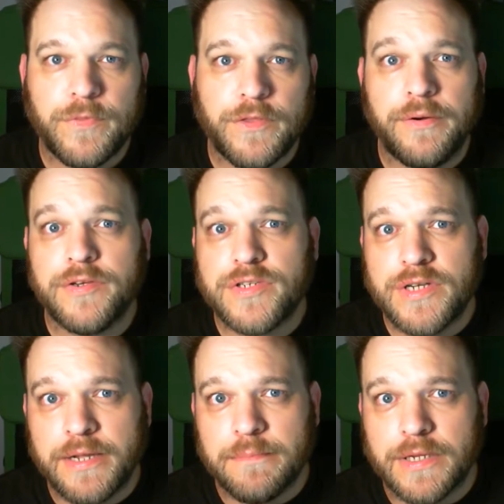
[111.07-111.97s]
During
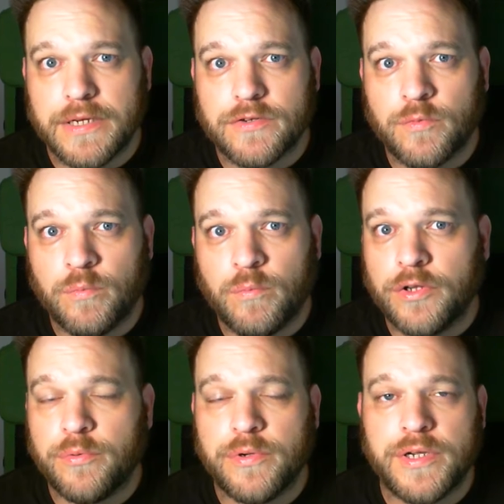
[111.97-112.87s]
Skype meetings, while
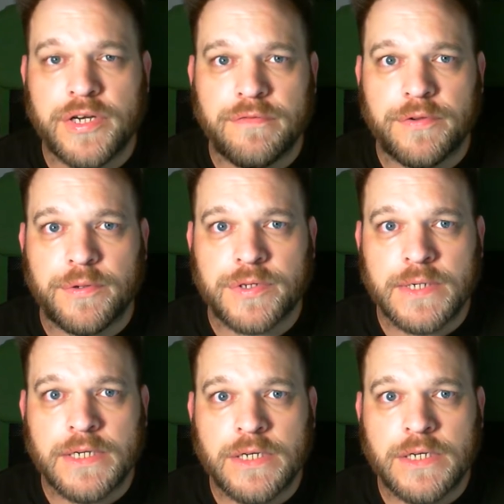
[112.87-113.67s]
doing interviews,